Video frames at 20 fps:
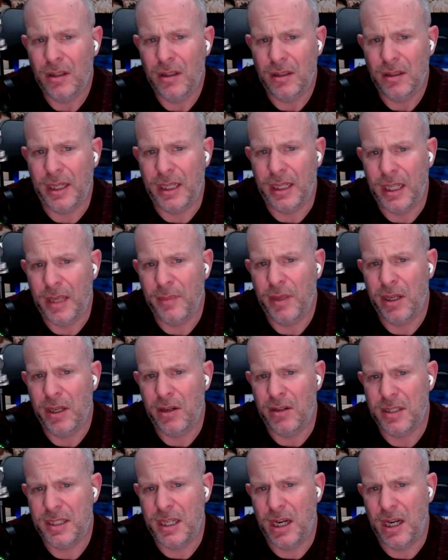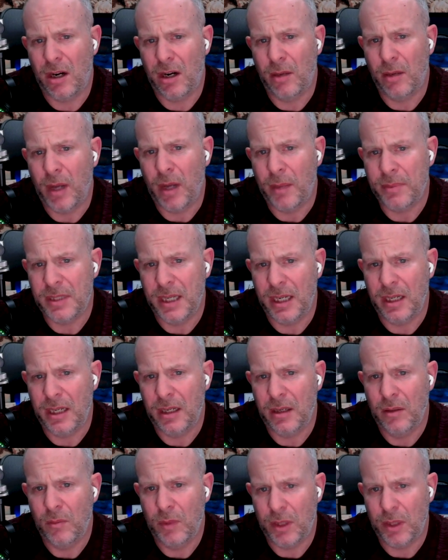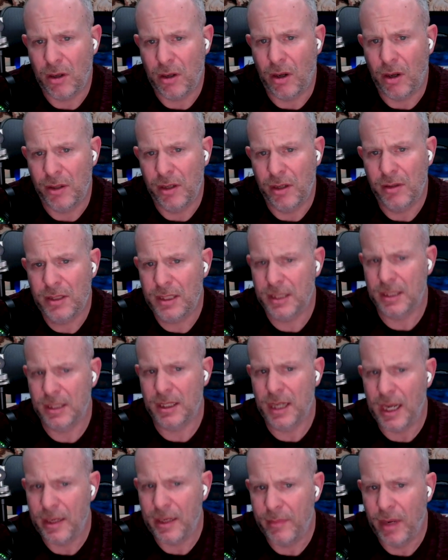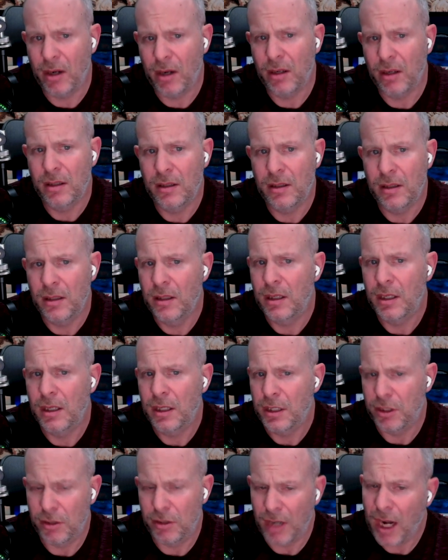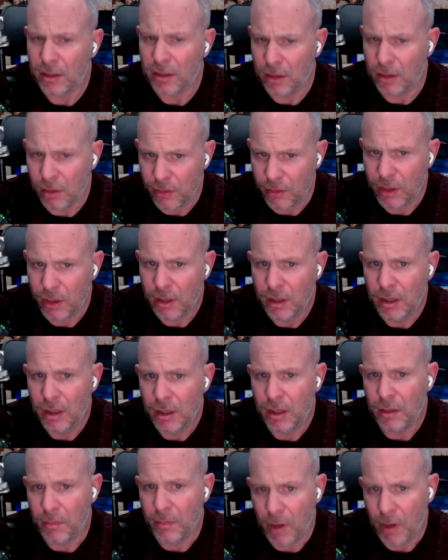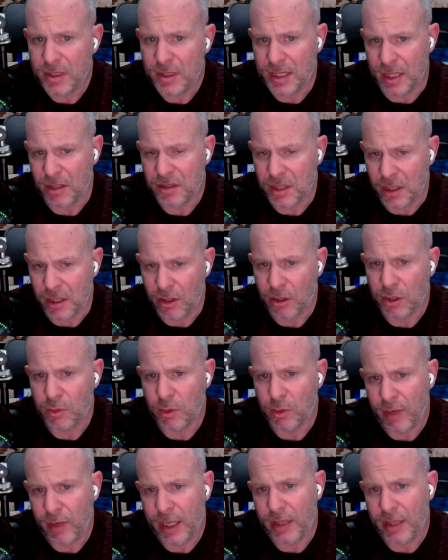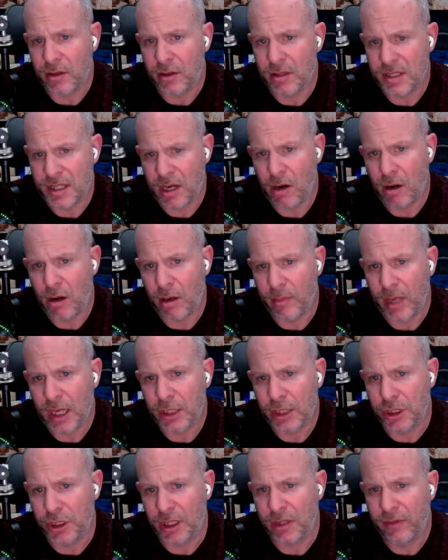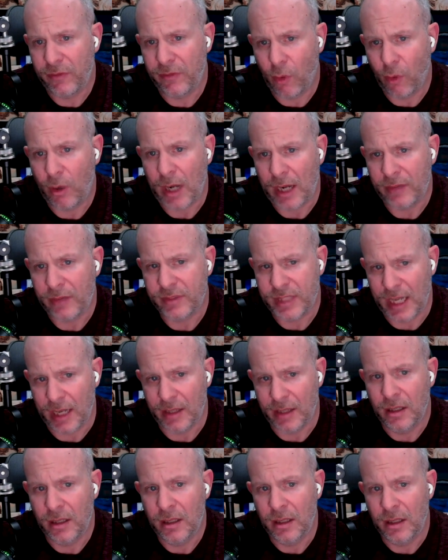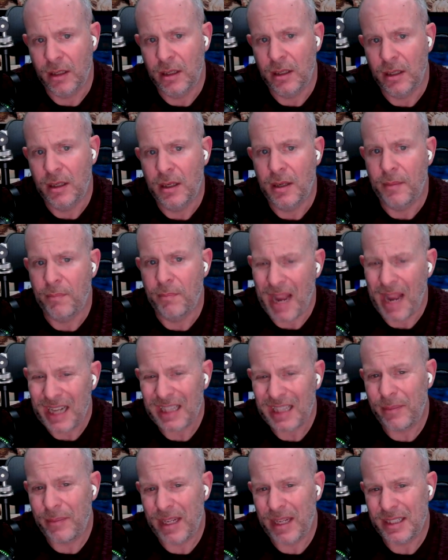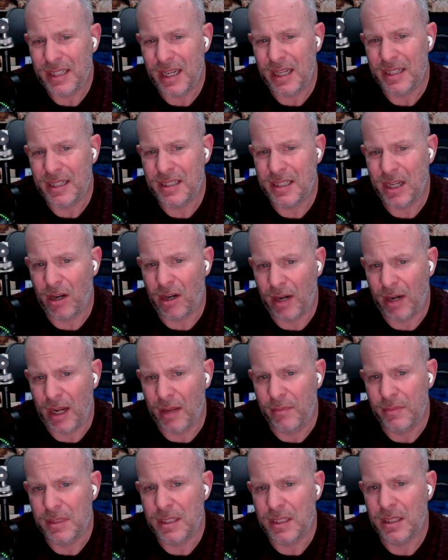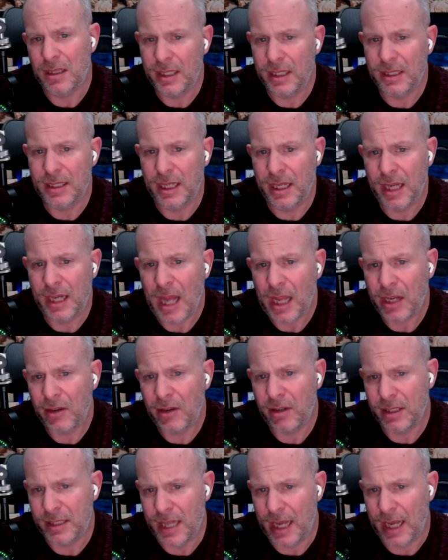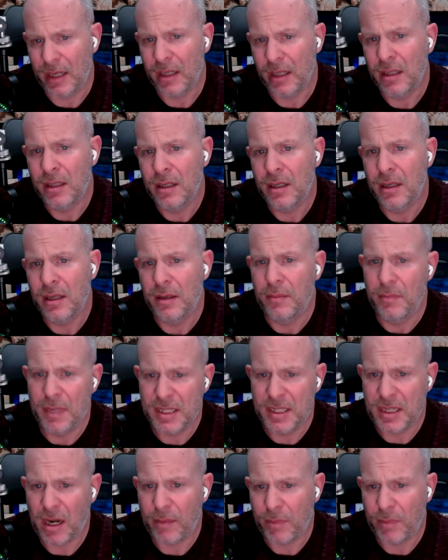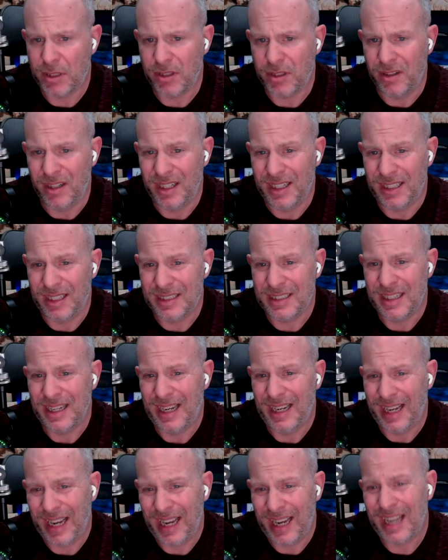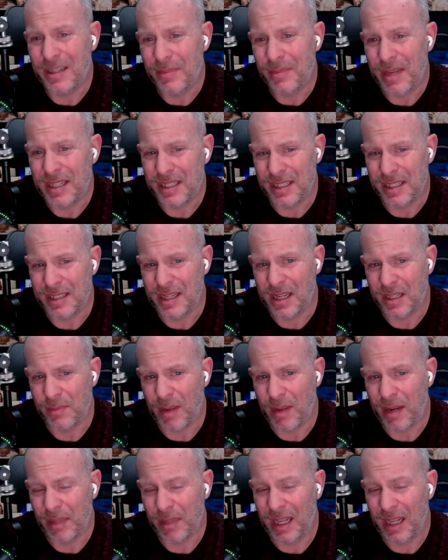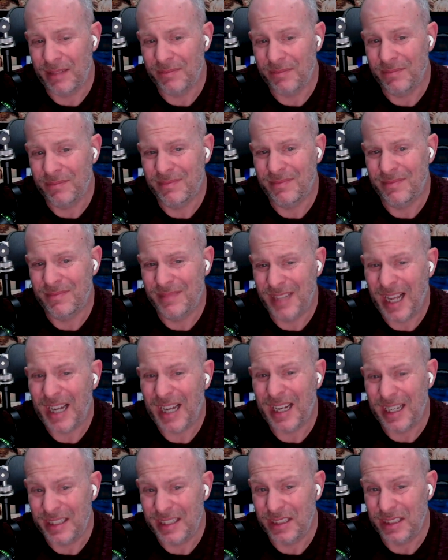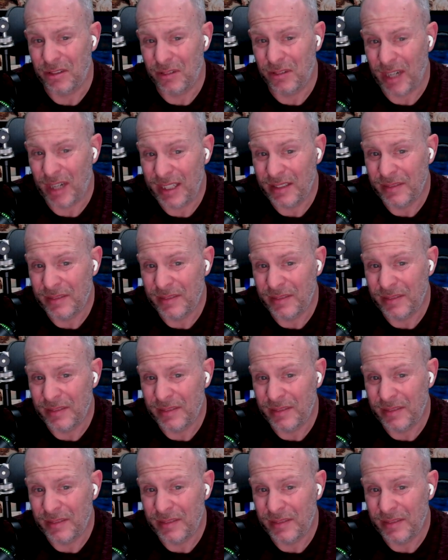like keeping your CRM updated with call notes is a nightmare? You're not alone. Most sales leaders would rate their CRM hygiene a 4 out of 10. Badly maintained CRMs lead to inaccurate data, missed opportunities, and a messy sales pipeline. Not ideal, right?